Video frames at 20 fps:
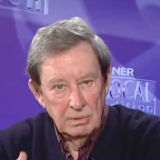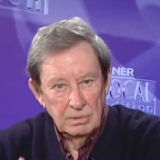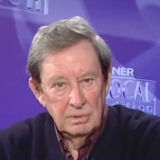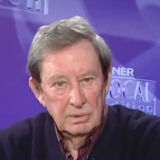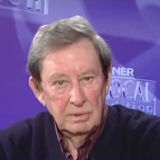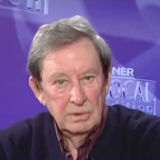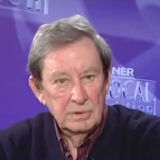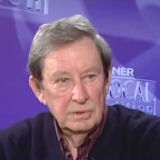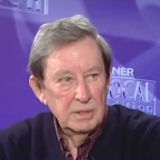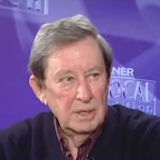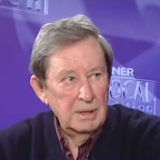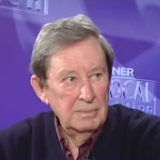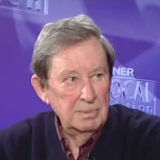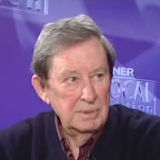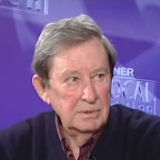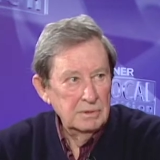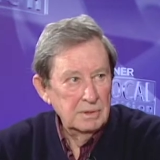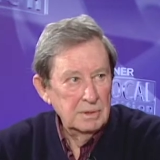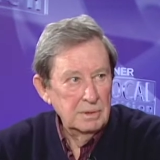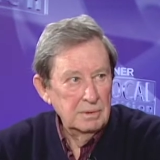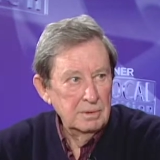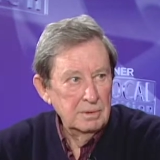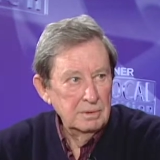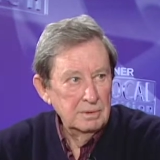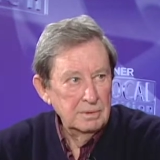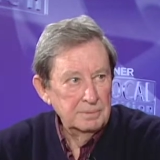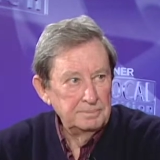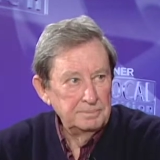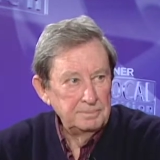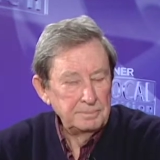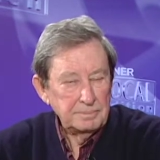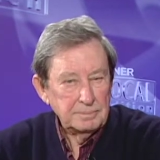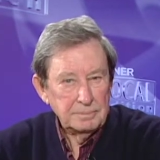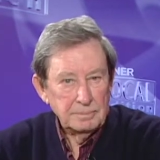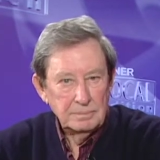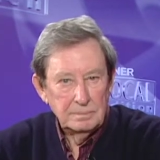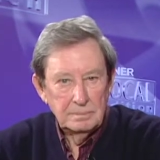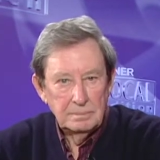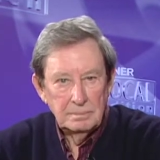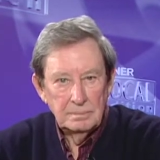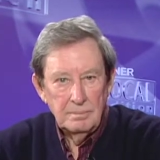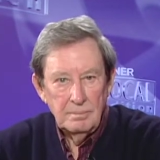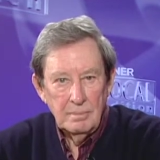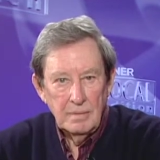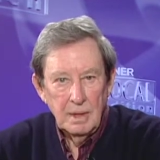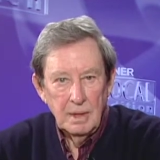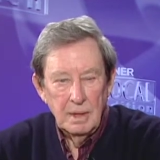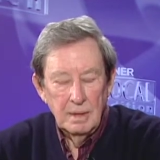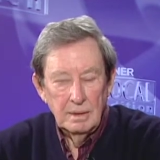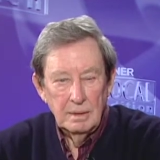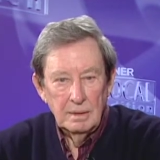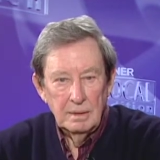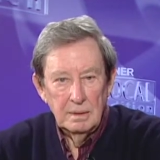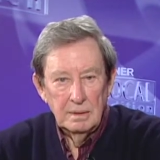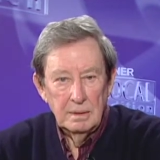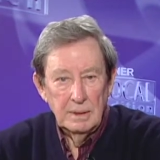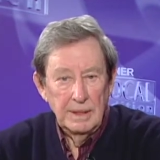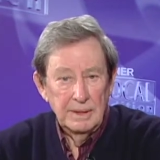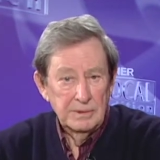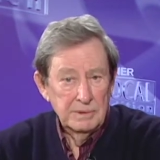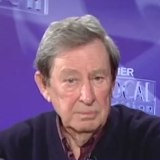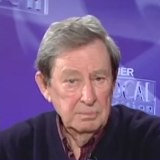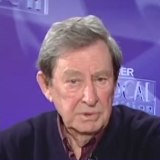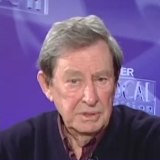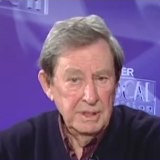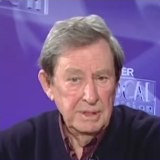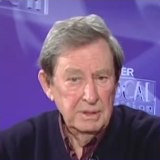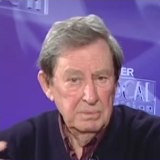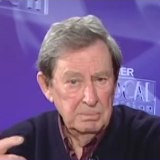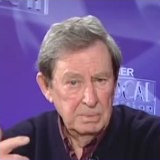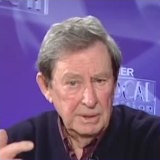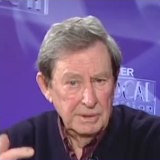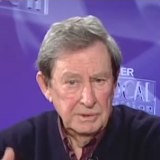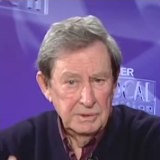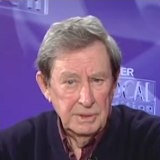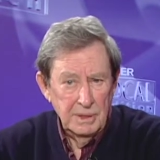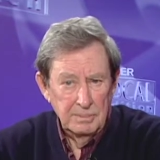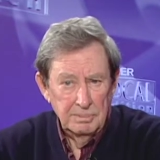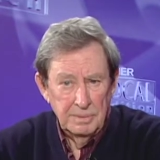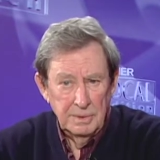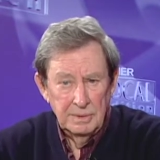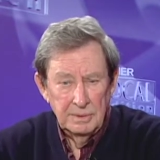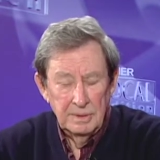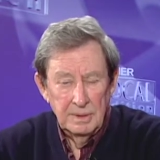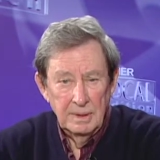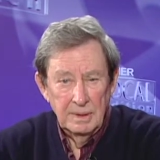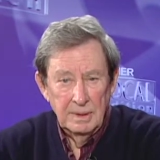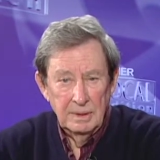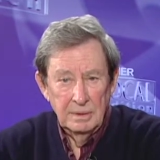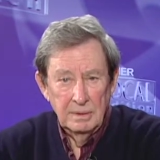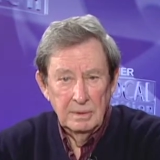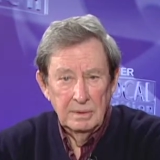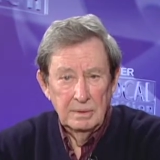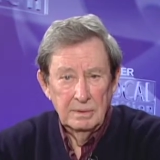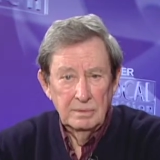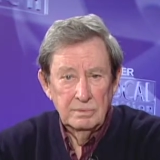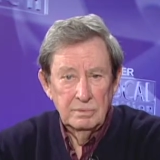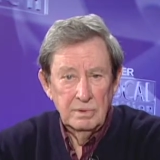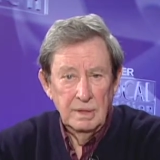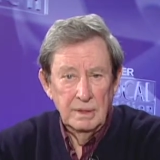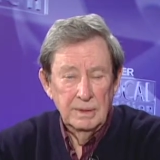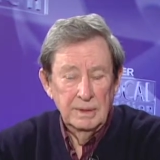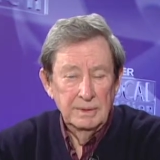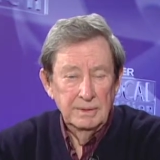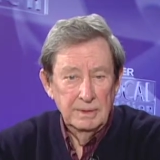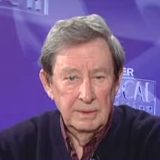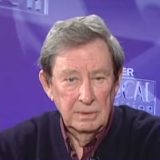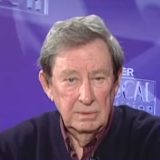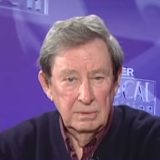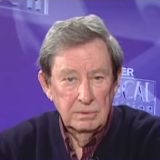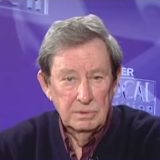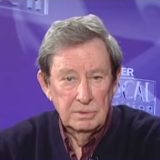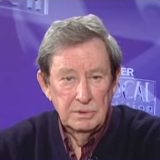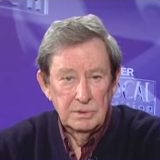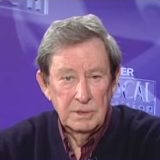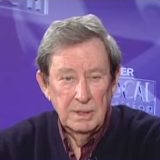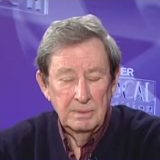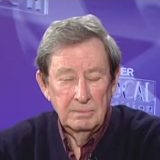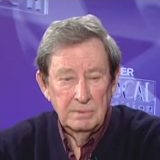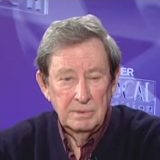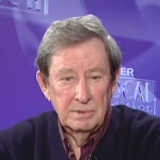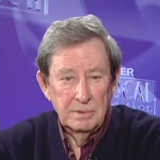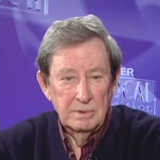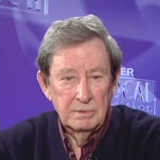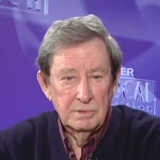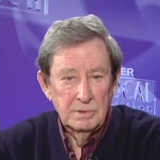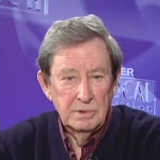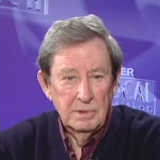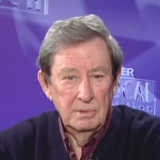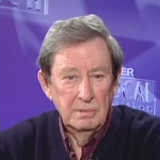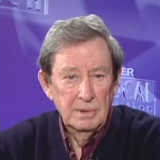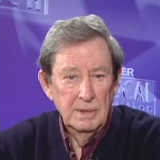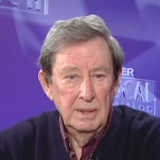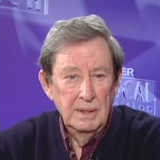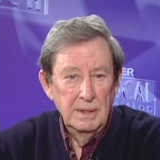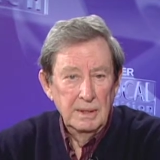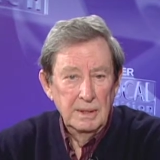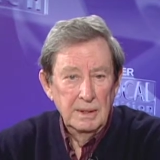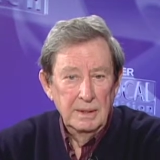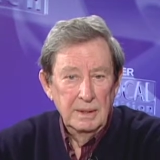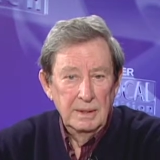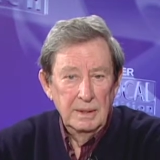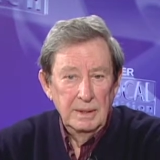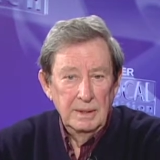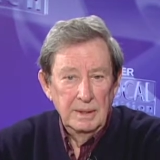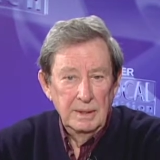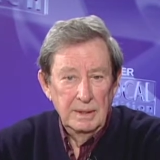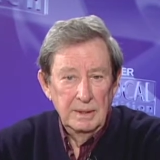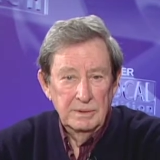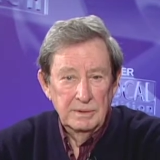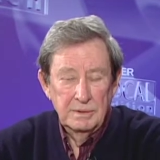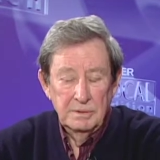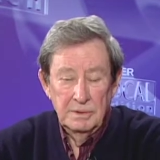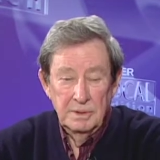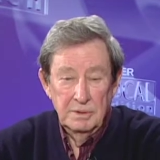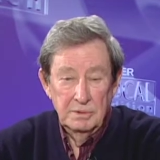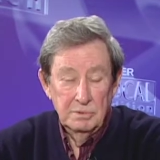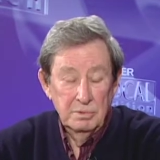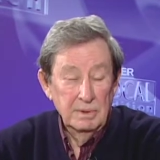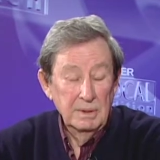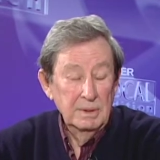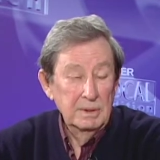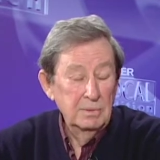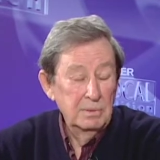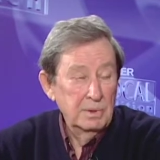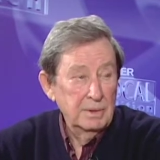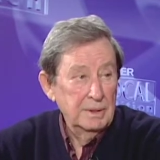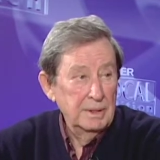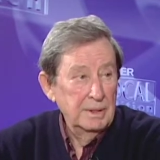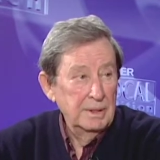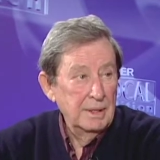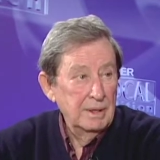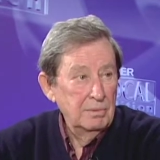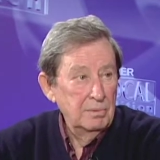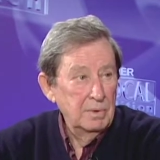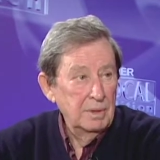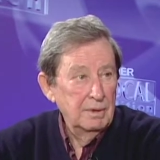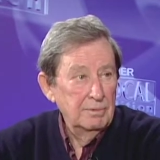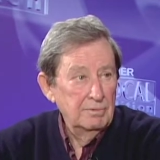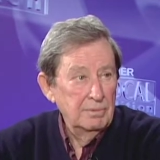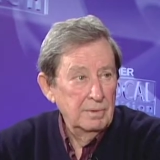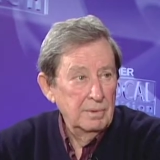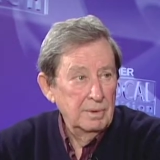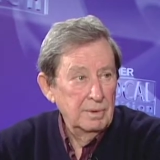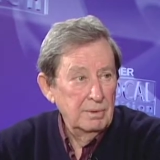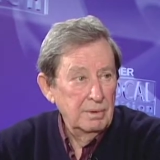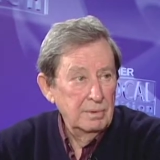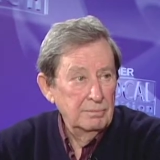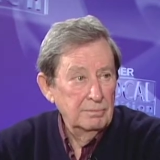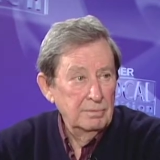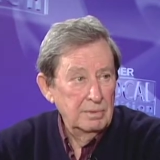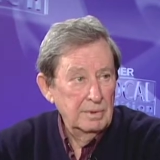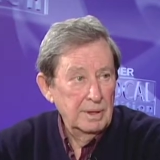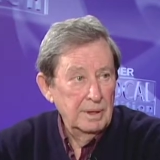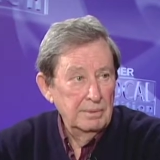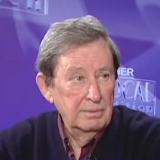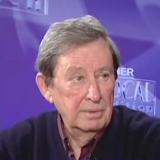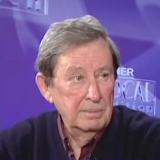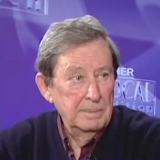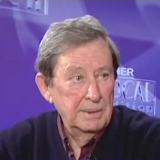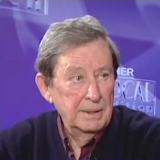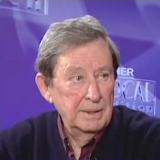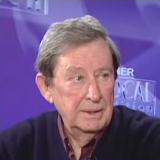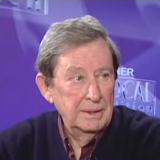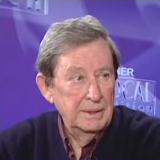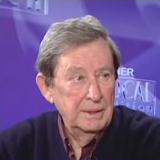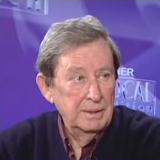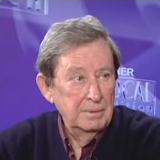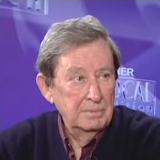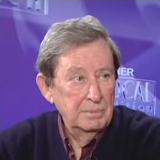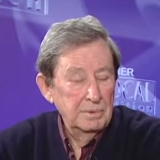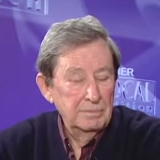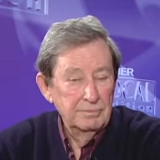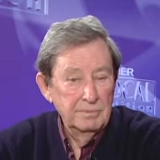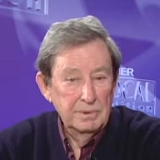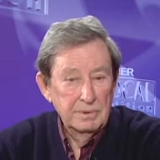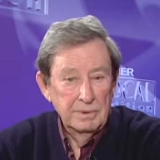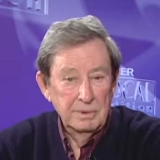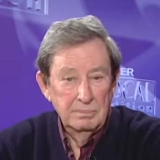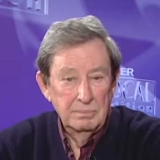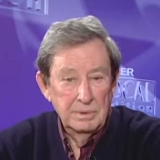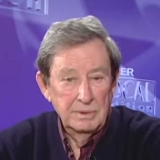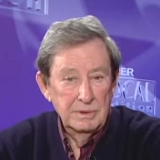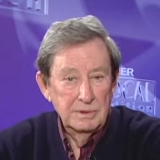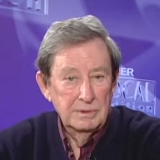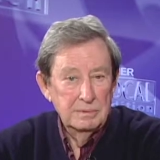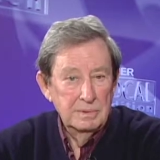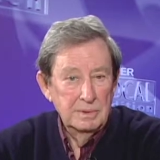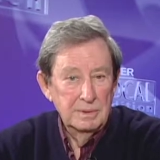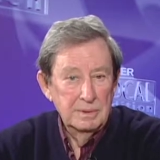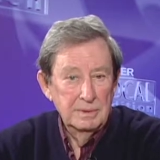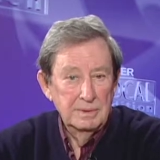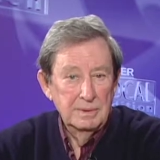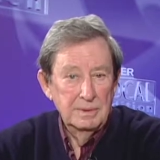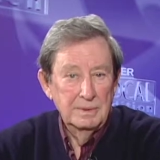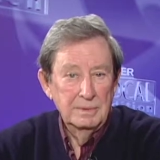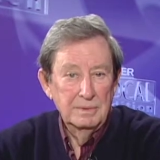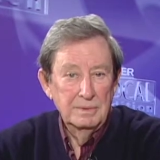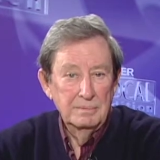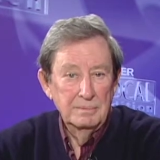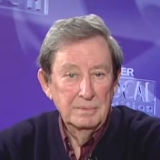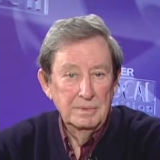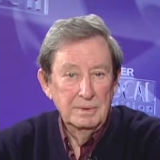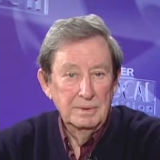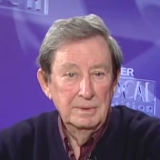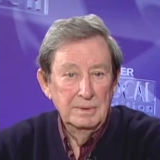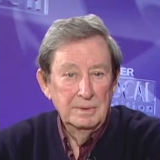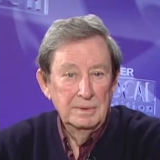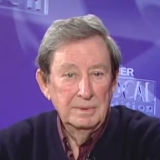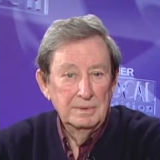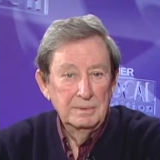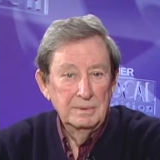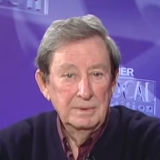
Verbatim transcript: to the shopping centers. Uh, allows them to take a bus up and get on the trolley and then go to the shopping center. So it's, it's really working out well for, for everybody, and we're very pleased with it. And we, uh,